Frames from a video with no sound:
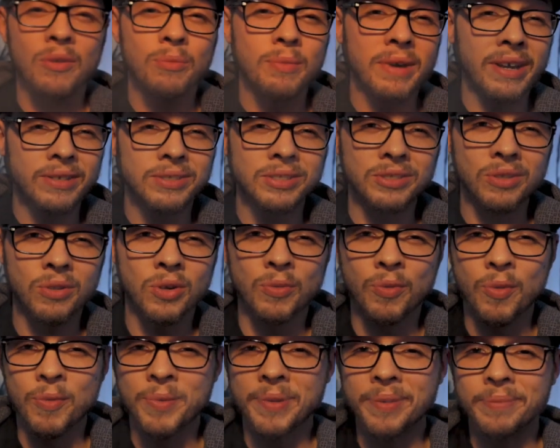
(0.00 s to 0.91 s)
Now, minor
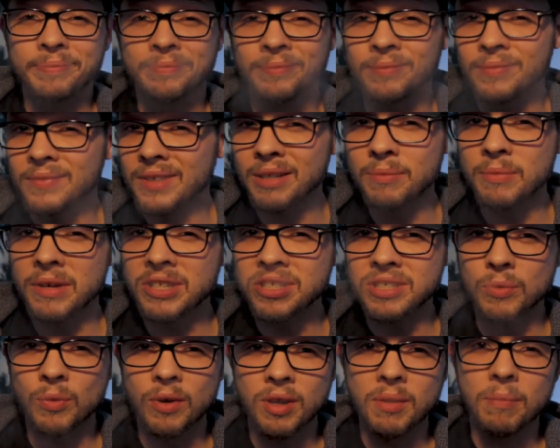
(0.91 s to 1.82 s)
stoner moment. Didn't
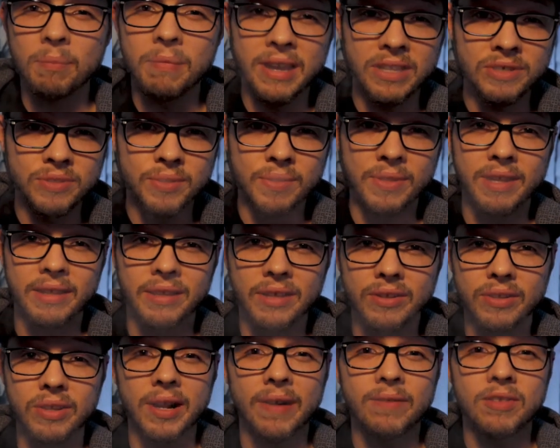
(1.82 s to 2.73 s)
mention one major thing
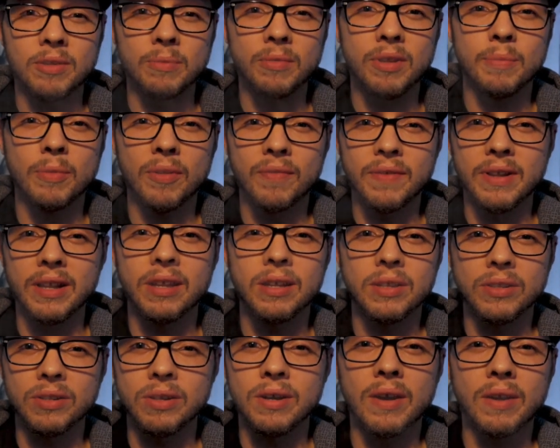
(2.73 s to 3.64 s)
that you're going to have to be
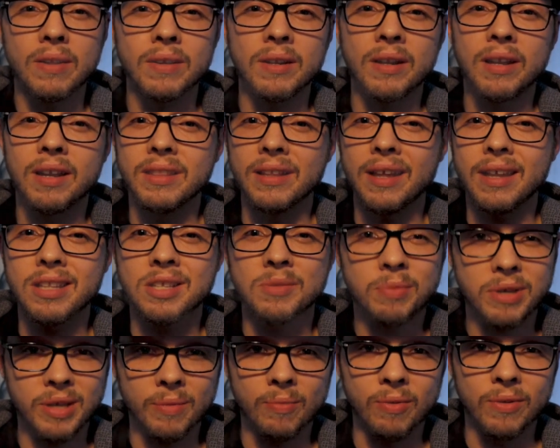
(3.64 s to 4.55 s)
preventing in your garden, and
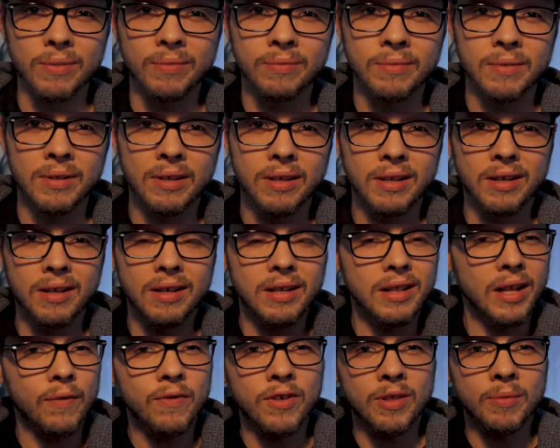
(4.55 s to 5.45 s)
that's people.
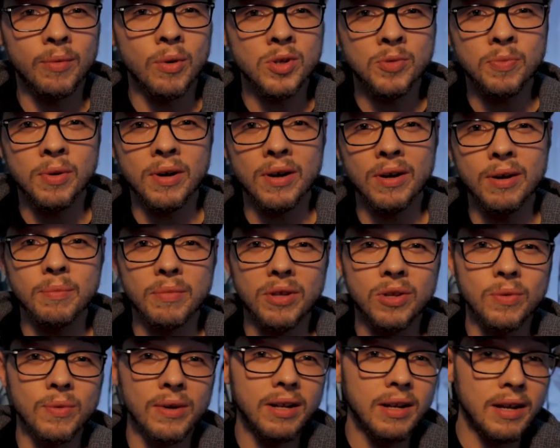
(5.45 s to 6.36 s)
Now, for the most part,
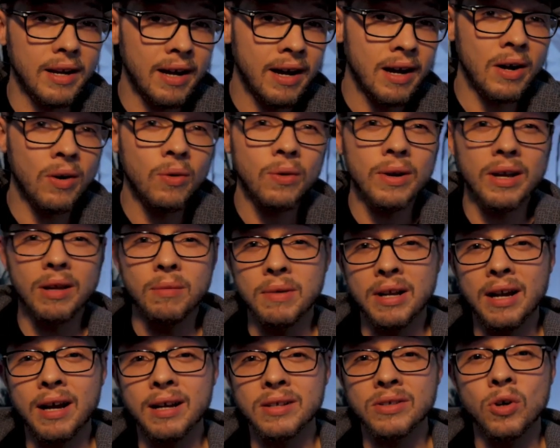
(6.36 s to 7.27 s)
between now and
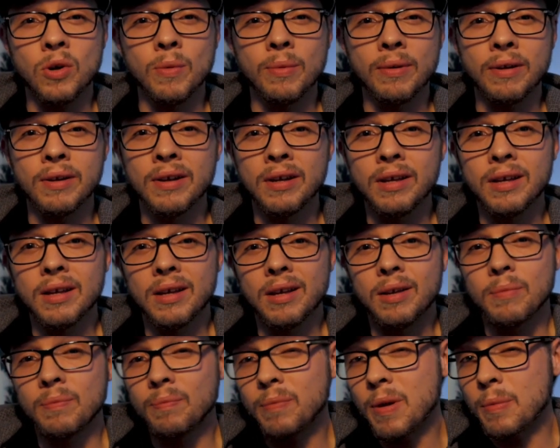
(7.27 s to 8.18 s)
mid-October,
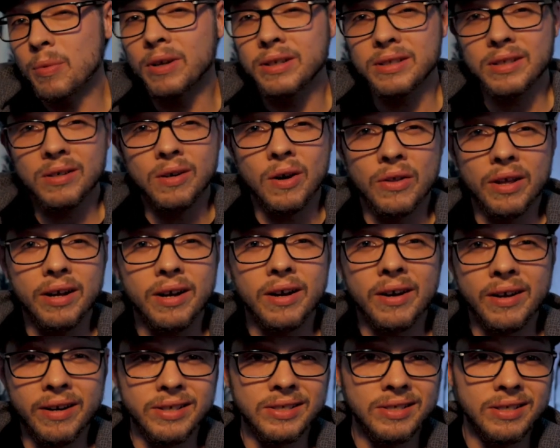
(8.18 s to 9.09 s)
people like to call that
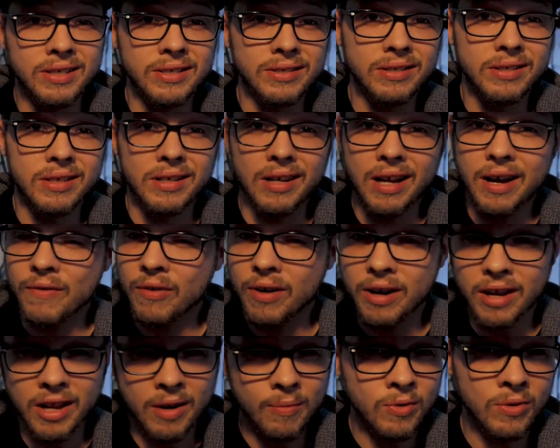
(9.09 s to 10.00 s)
hunting season. Not
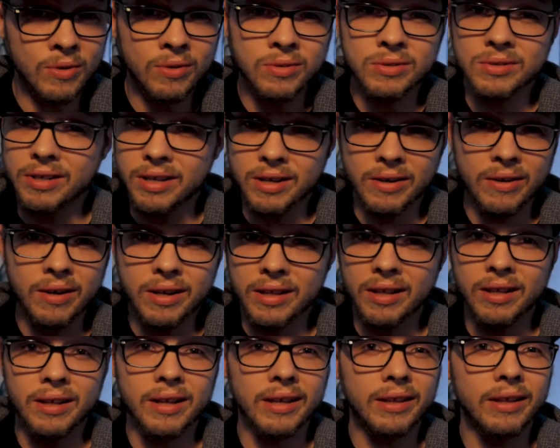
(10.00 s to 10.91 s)
for animals, deer,
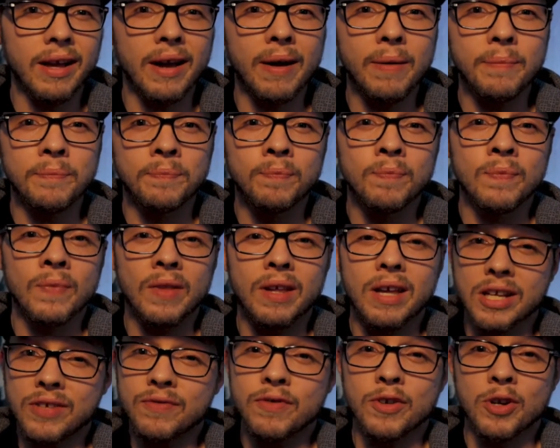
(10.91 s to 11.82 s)
anything like that.
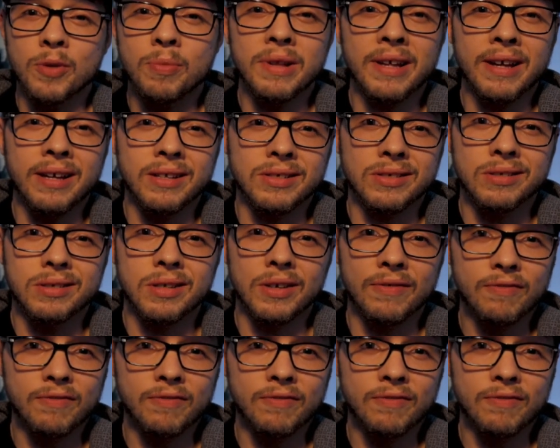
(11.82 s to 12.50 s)
It's for your plants.